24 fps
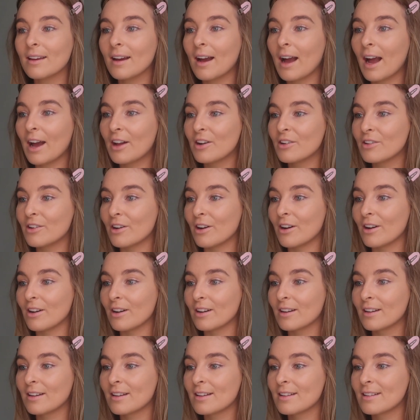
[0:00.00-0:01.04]
I don't
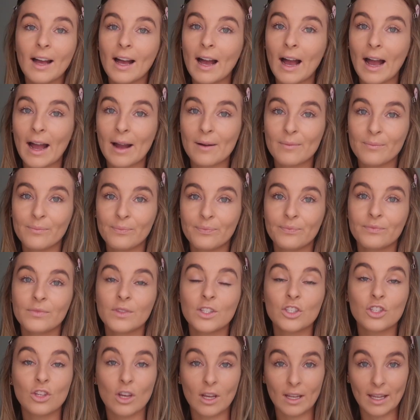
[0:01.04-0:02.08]
know.
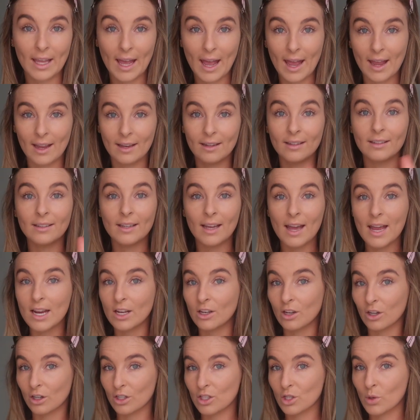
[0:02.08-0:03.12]
So again,
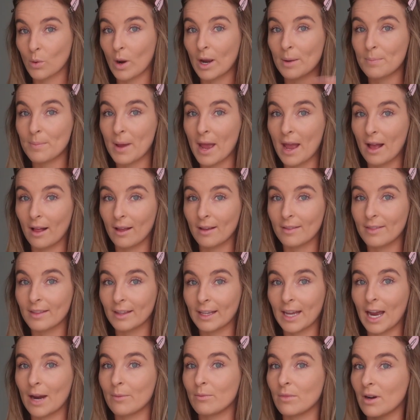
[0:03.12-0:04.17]
it looks quite pale in the
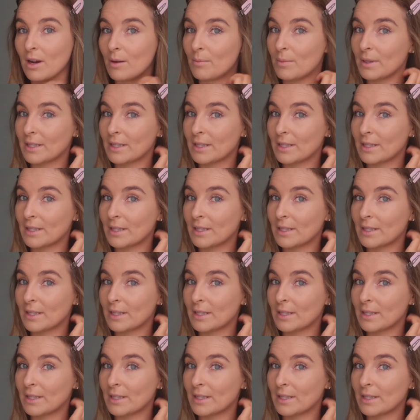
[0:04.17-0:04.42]
camera,